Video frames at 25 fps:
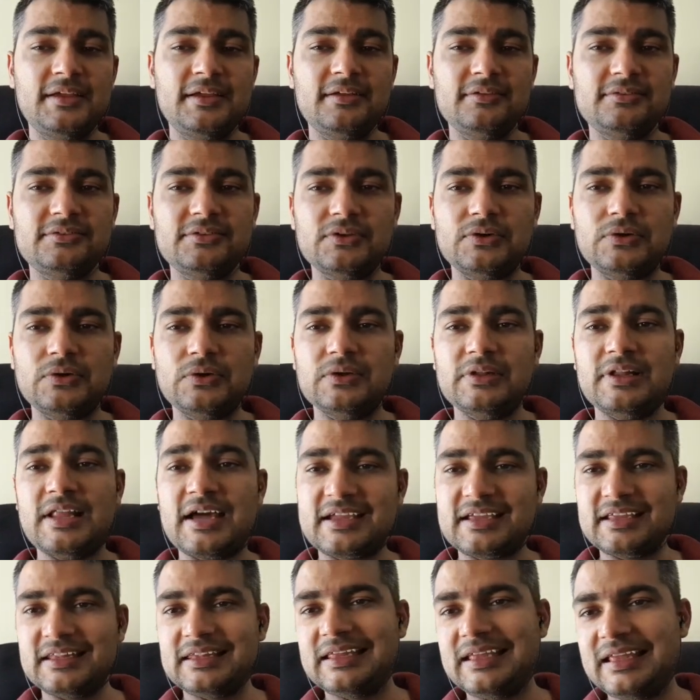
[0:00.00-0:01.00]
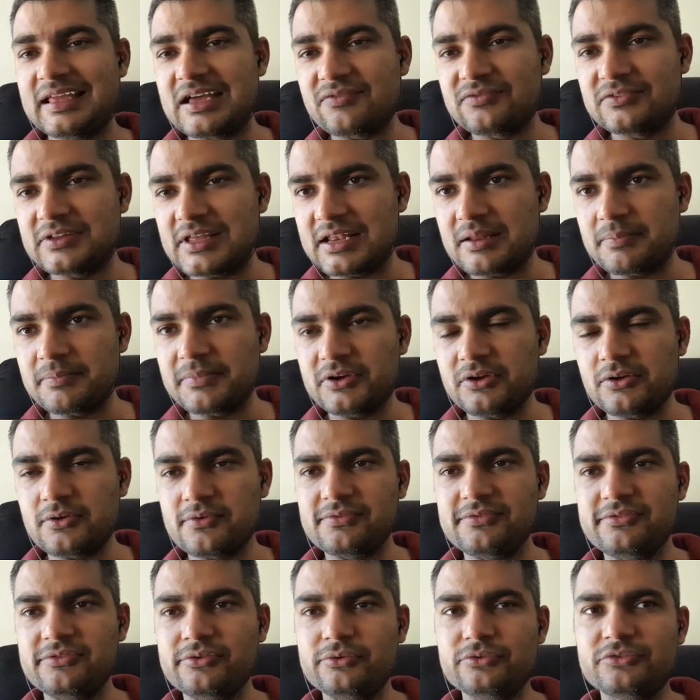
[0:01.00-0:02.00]
So luckily, I've done a bit
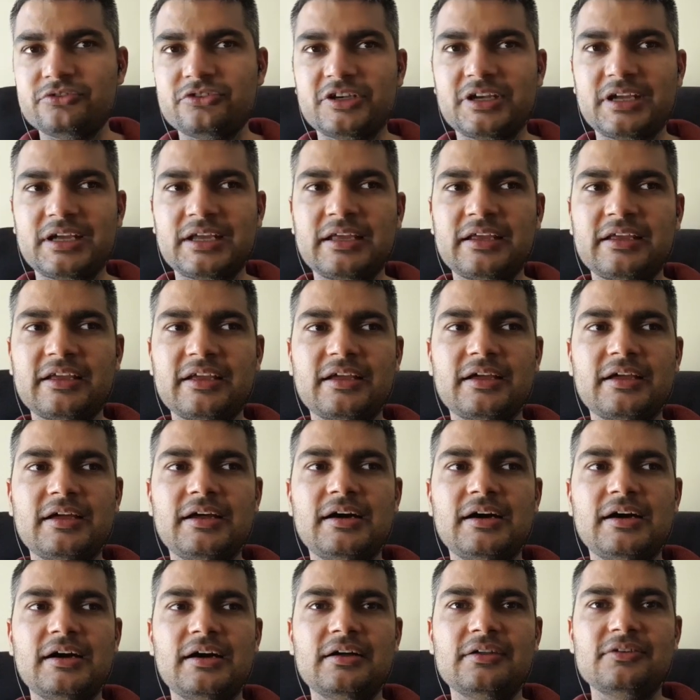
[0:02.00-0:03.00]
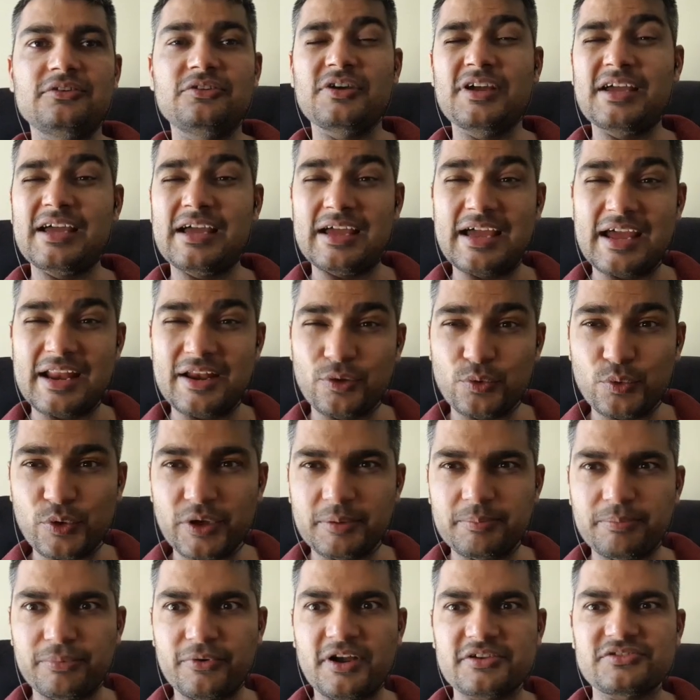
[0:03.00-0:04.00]
of suturing. So I had a
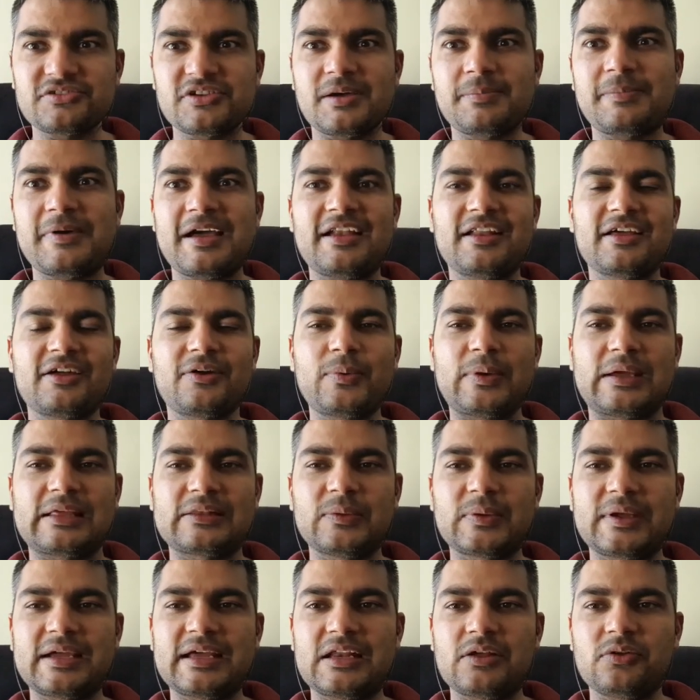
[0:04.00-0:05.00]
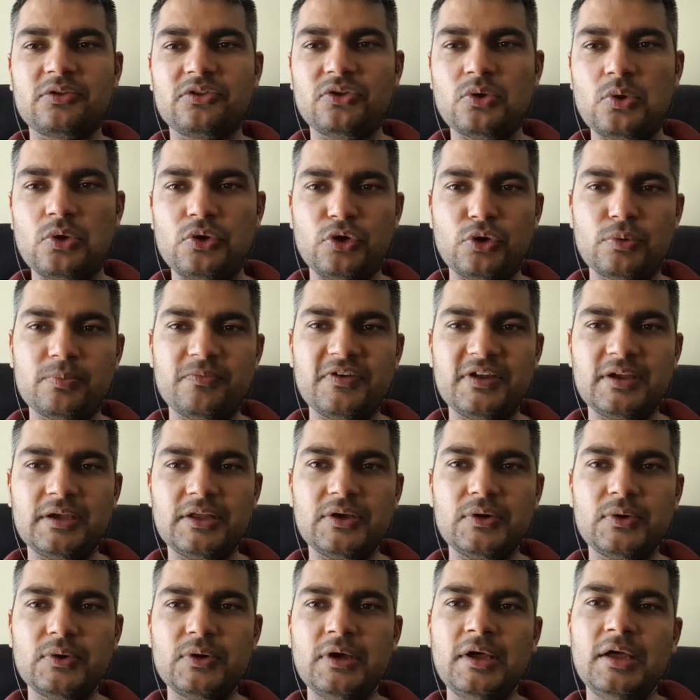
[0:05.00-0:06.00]
quick brush up, had a quick look at a YouTube
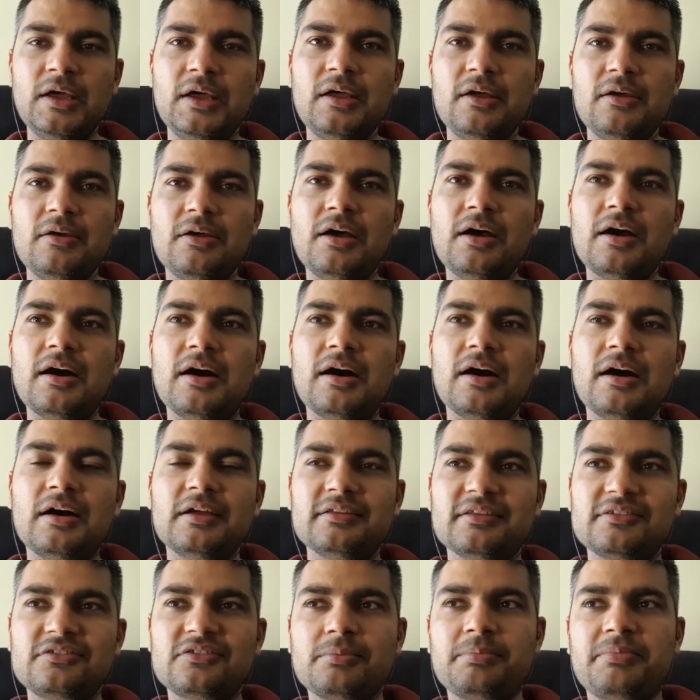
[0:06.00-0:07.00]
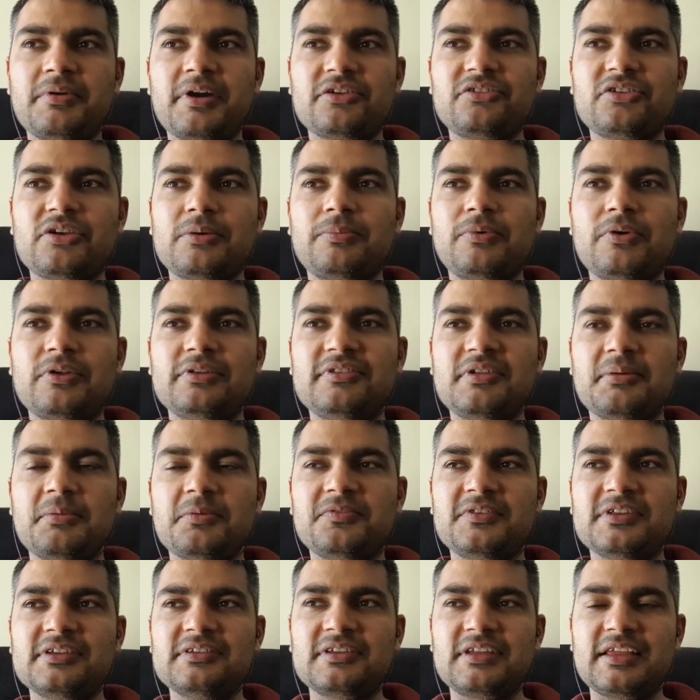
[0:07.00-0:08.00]
video just to brush up on some
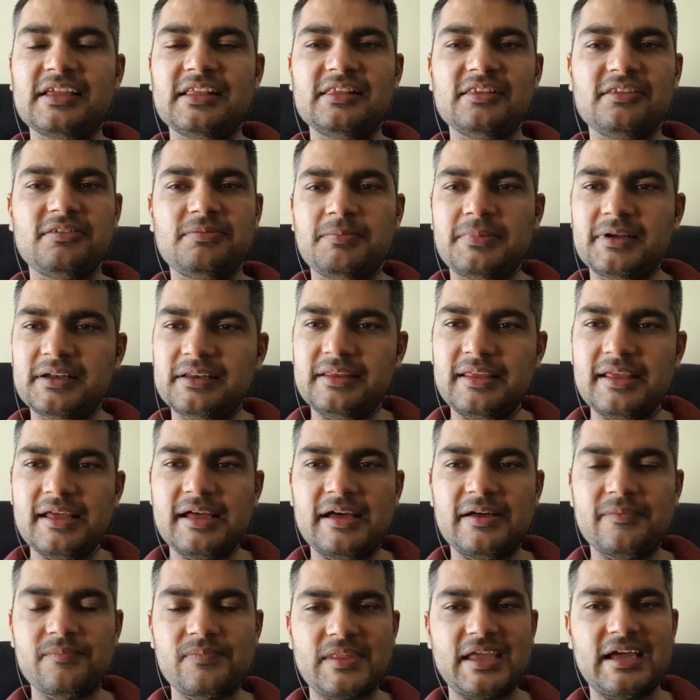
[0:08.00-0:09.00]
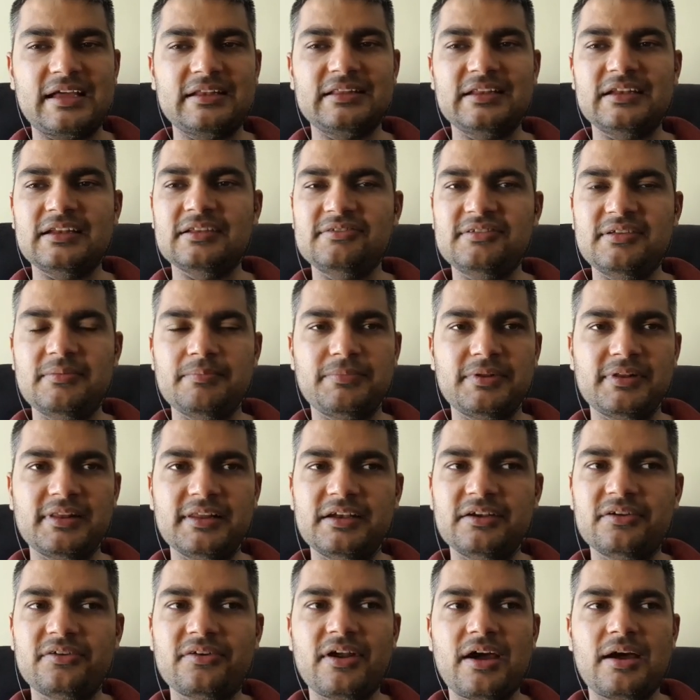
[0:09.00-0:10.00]
of the skills. But yeah, I did a simple
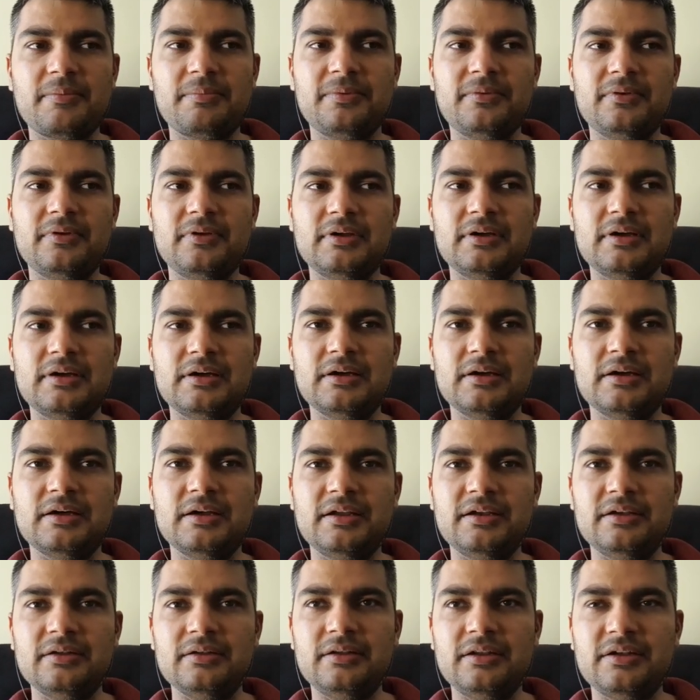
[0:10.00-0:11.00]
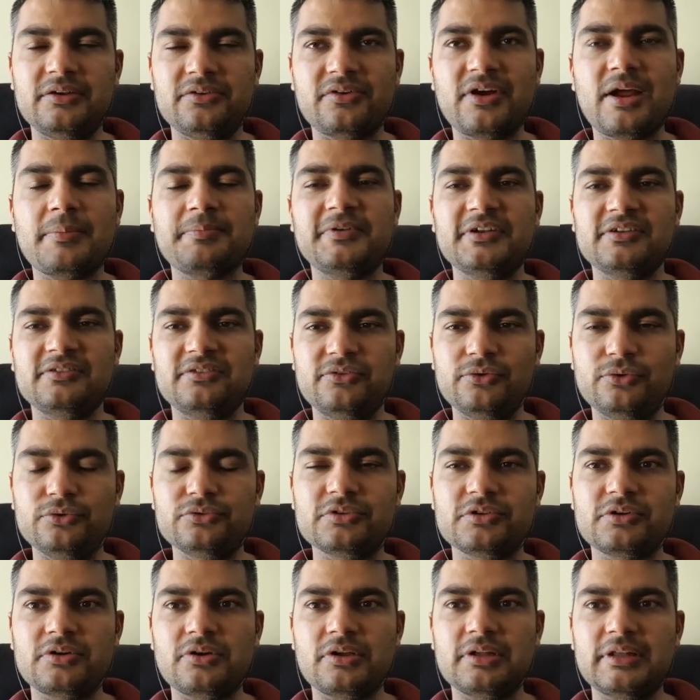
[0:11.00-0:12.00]
interrupted
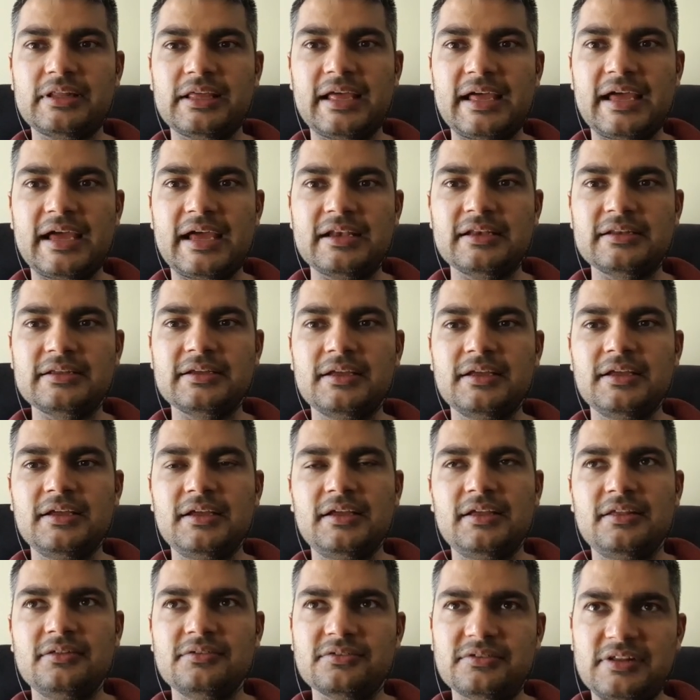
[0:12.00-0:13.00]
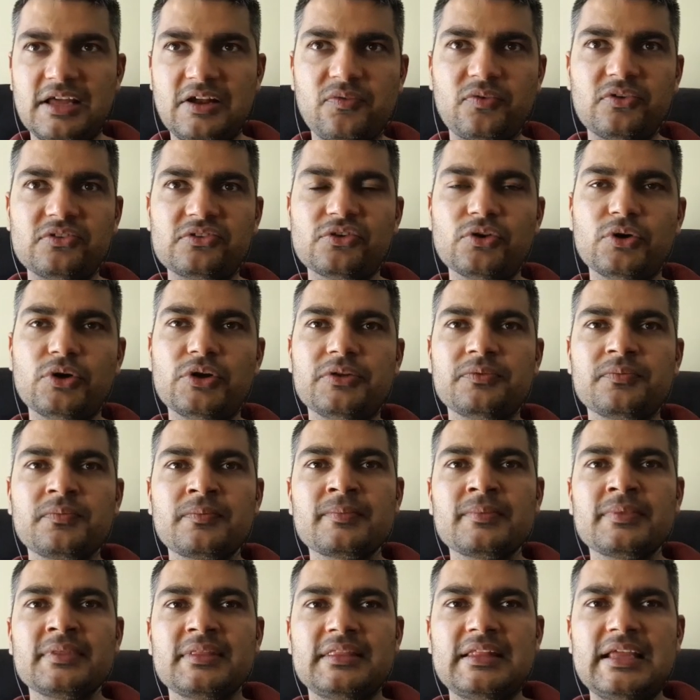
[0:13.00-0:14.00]
suture on the hand. So that was good.
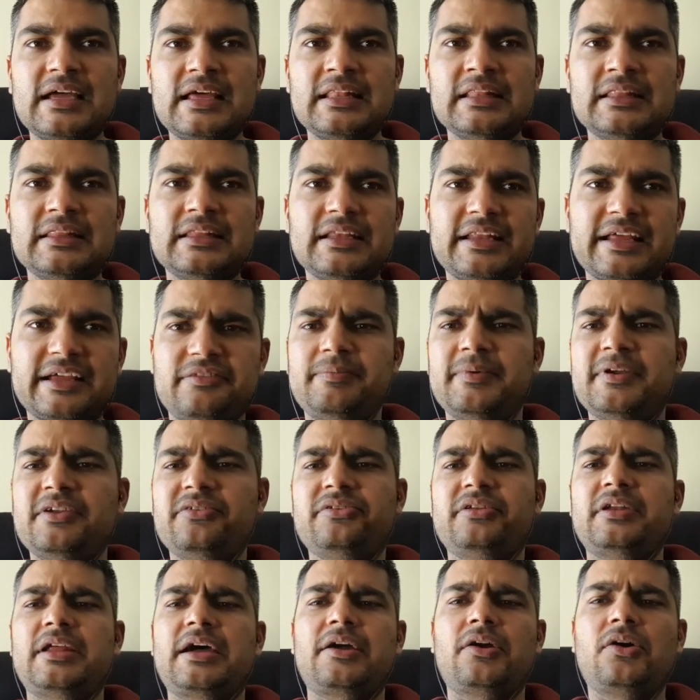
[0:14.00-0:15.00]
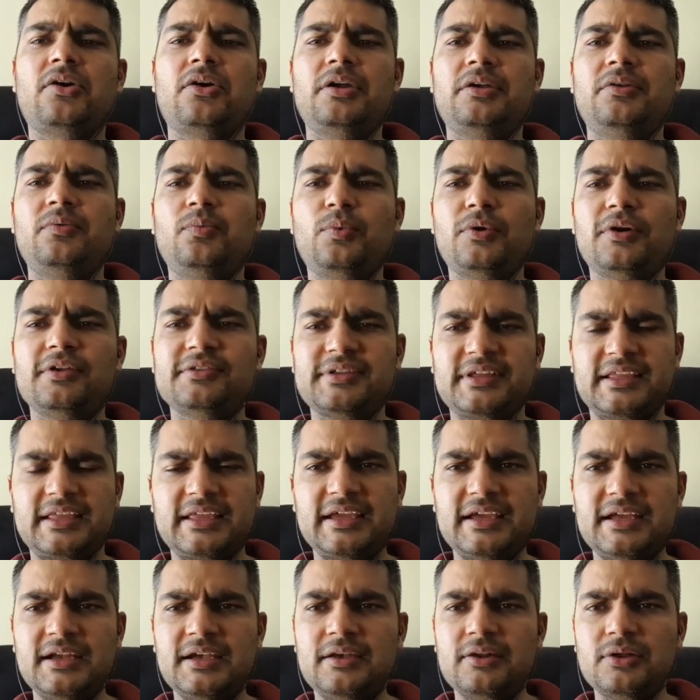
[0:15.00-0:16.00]
Then the next patient I got was a
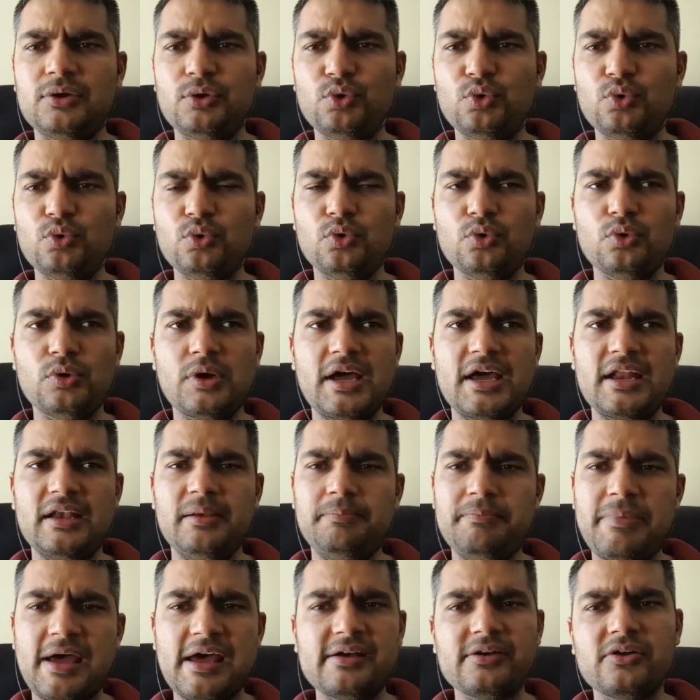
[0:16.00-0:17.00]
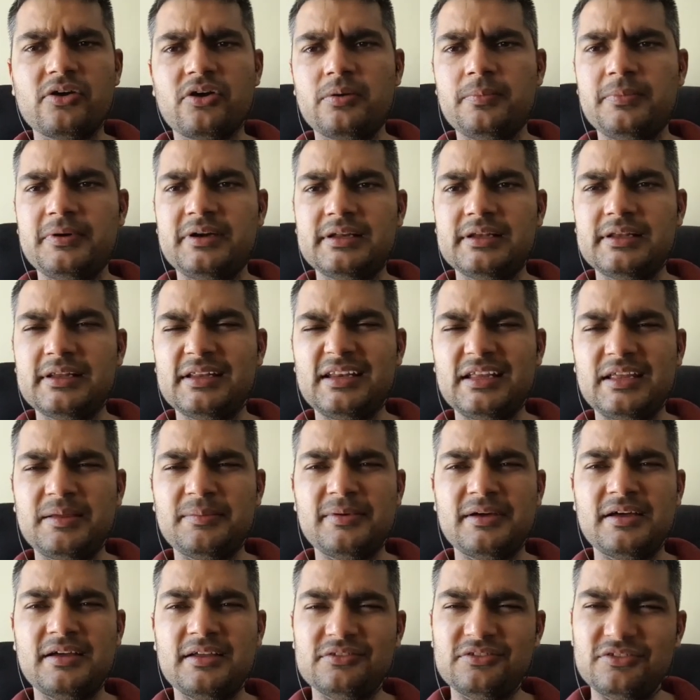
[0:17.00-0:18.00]
kid who had periorbital
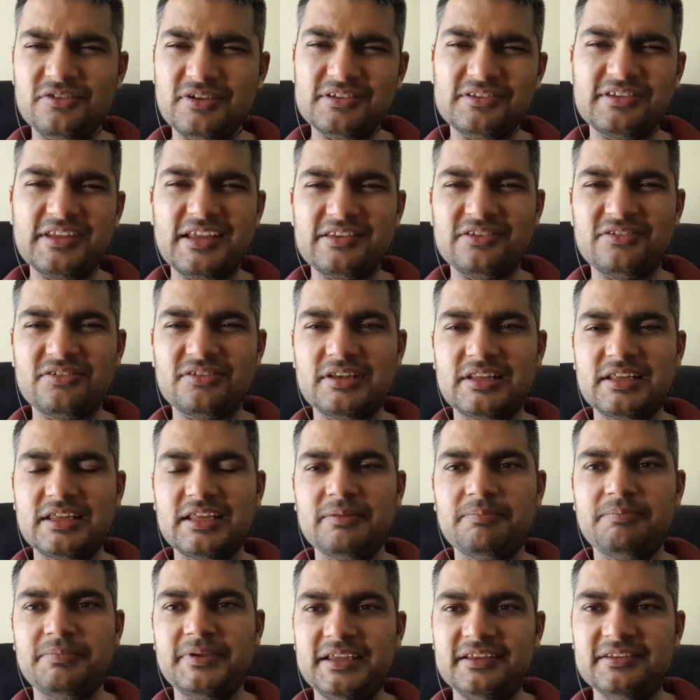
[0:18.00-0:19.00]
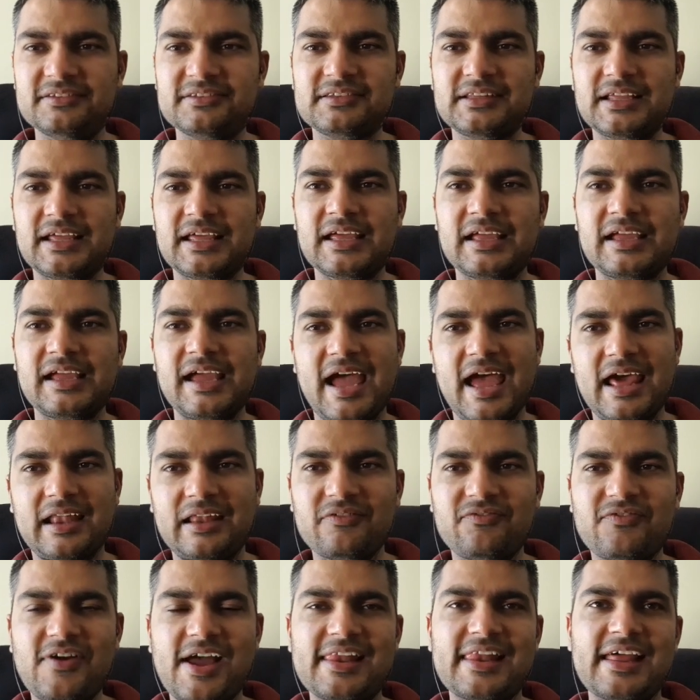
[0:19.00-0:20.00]
edema. So essentially bee sting,
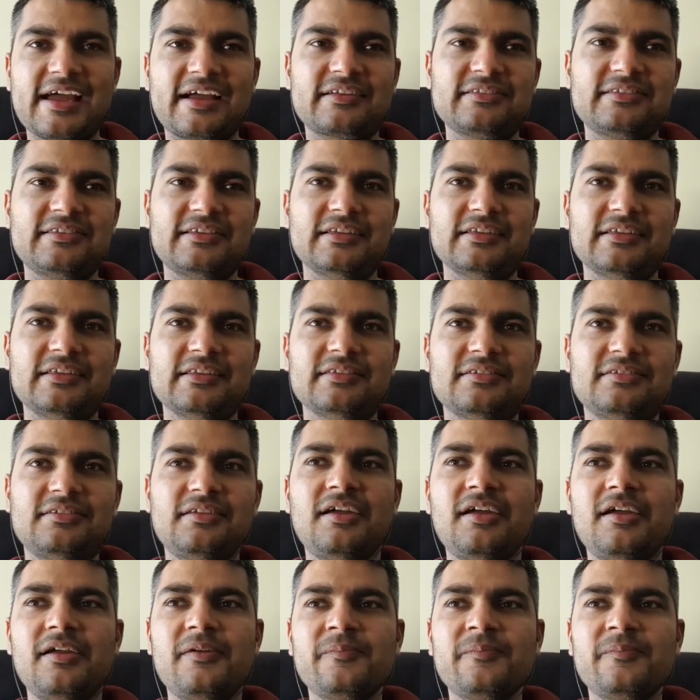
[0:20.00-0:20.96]
anaphylaxis.